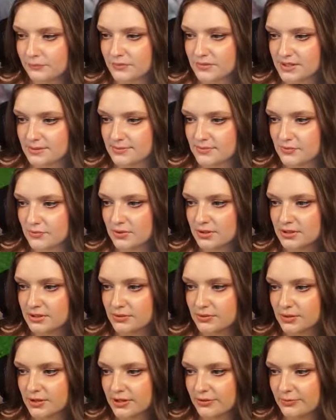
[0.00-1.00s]
Sims 4 is
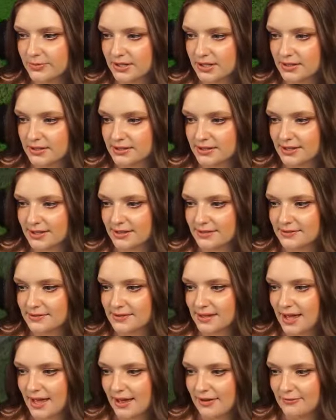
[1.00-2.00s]
lucrative because kids
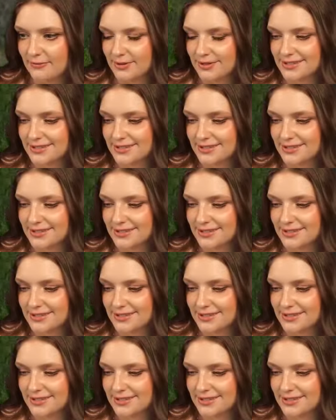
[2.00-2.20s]
have been